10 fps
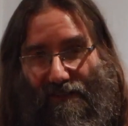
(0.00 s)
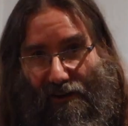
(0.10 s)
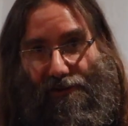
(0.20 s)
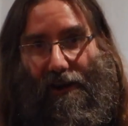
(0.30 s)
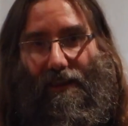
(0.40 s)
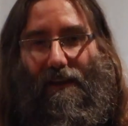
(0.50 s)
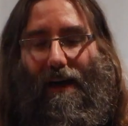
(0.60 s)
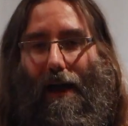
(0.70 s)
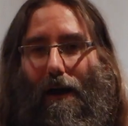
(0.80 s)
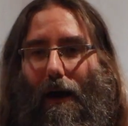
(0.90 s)
featuring the
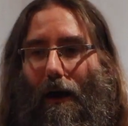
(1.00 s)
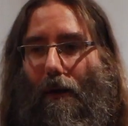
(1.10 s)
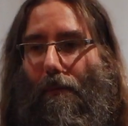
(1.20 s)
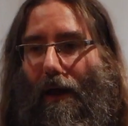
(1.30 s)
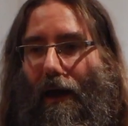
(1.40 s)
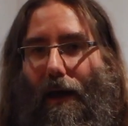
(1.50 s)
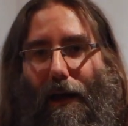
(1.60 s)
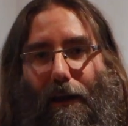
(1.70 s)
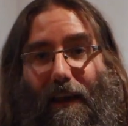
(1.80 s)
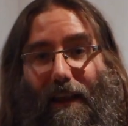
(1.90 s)
Lyre Harp,
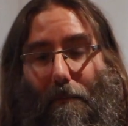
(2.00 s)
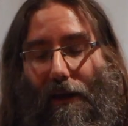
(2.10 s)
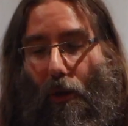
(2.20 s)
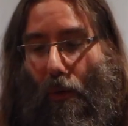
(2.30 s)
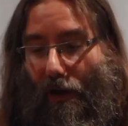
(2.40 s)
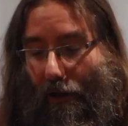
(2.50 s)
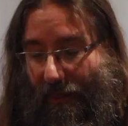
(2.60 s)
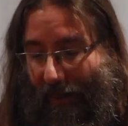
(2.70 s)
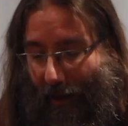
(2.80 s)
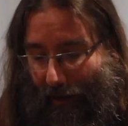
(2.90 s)
and you can let me know what you
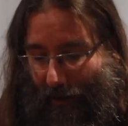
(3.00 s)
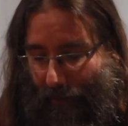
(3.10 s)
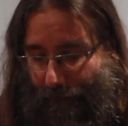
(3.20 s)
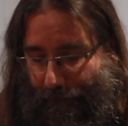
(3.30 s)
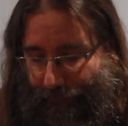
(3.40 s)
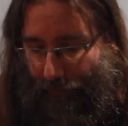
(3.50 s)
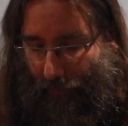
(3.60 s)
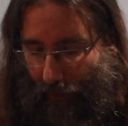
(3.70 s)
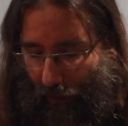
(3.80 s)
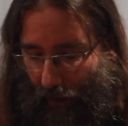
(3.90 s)
think.
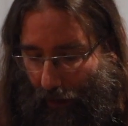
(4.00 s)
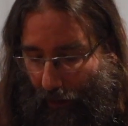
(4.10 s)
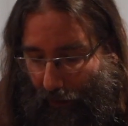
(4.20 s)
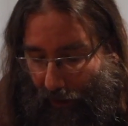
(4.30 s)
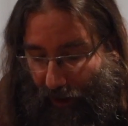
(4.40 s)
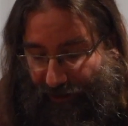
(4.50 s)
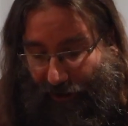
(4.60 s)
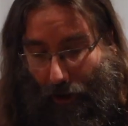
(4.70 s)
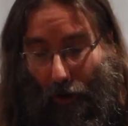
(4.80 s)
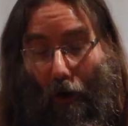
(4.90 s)

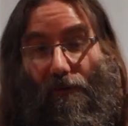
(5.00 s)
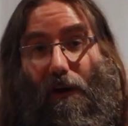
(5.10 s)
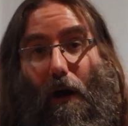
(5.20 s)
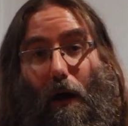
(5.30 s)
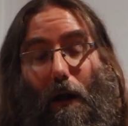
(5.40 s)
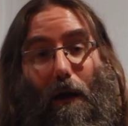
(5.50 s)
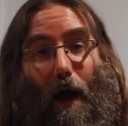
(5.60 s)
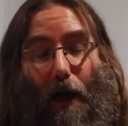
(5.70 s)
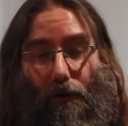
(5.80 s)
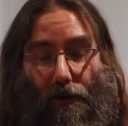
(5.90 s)
So overall,
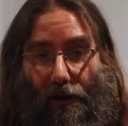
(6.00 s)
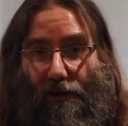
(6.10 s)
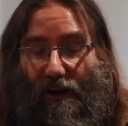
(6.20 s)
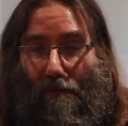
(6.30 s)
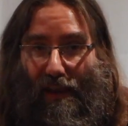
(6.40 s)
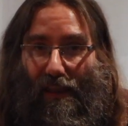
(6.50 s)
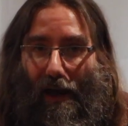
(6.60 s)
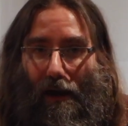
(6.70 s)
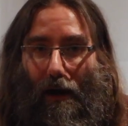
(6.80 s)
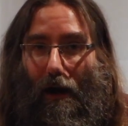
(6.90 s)
I really recommend
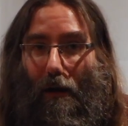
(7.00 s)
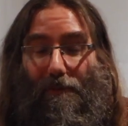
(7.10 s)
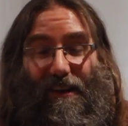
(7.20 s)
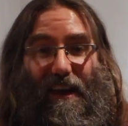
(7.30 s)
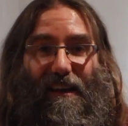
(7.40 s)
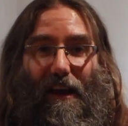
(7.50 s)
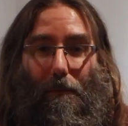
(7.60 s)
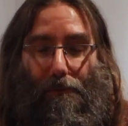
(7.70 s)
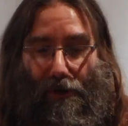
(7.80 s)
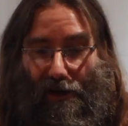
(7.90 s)
Lyre Harps. They
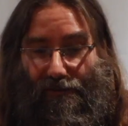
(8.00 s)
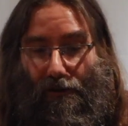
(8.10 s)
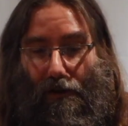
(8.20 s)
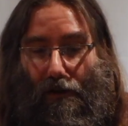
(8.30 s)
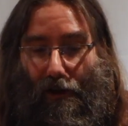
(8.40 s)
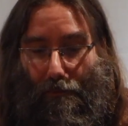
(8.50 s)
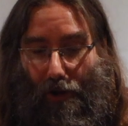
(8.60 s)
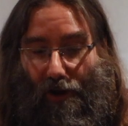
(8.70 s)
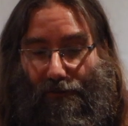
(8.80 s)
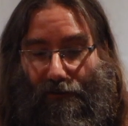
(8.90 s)
sound beautiful, look
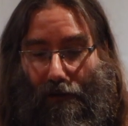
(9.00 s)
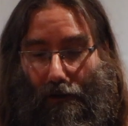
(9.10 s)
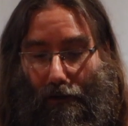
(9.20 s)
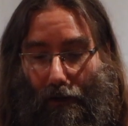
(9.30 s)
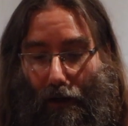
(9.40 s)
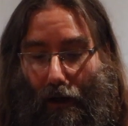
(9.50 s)
beautiful.